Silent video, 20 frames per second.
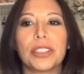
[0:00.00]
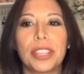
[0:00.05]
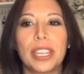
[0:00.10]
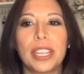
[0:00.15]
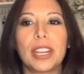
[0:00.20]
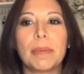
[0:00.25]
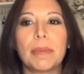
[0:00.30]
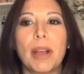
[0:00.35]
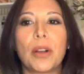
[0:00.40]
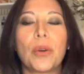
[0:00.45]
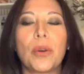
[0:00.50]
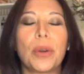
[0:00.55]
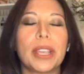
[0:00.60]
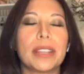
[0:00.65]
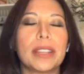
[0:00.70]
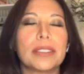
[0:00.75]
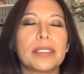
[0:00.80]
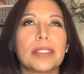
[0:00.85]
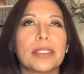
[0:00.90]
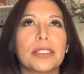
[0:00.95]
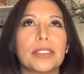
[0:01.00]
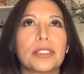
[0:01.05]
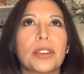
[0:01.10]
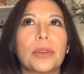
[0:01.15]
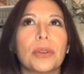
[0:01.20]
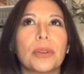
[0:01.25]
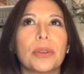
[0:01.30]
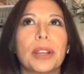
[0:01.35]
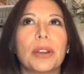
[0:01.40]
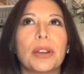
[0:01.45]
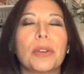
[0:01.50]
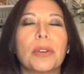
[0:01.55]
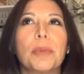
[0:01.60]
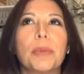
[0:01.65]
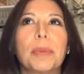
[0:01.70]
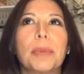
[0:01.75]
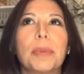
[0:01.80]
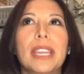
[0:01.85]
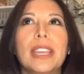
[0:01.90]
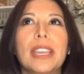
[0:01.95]
and thinking about going into this career, it
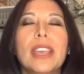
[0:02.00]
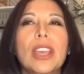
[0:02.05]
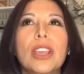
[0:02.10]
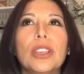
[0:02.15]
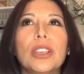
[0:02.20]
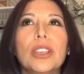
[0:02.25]
would be,